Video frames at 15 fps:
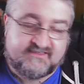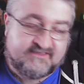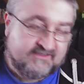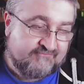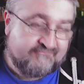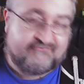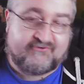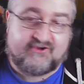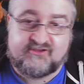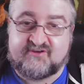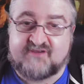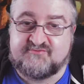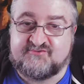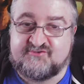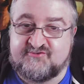
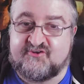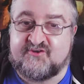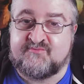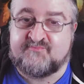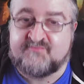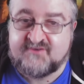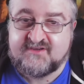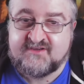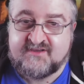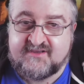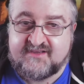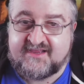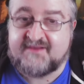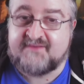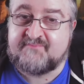follow-up to
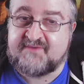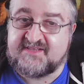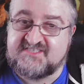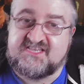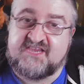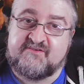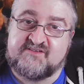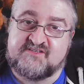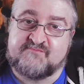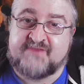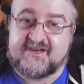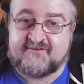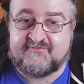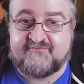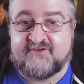a series of
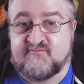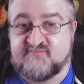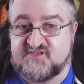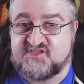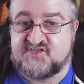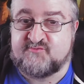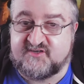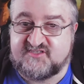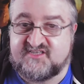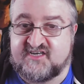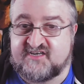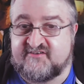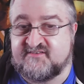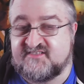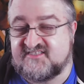big films that
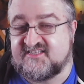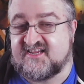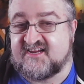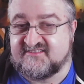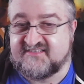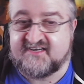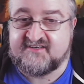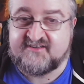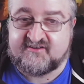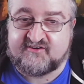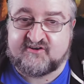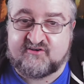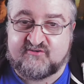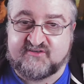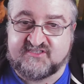Schwarzenegger had starred in that
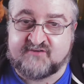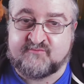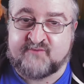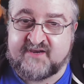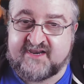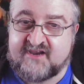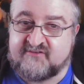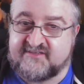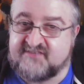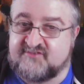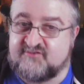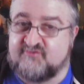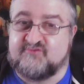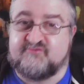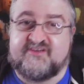all had done well, like
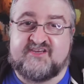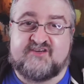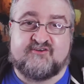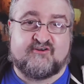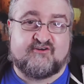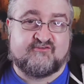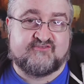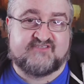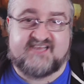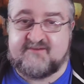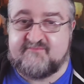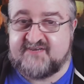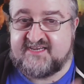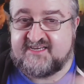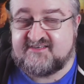Total Recall,
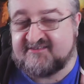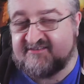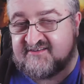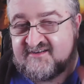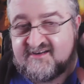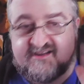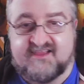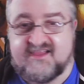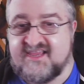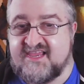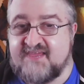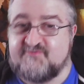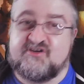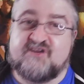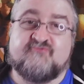Terminator. He
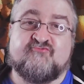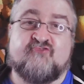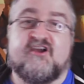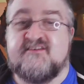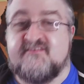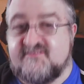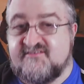was on a run.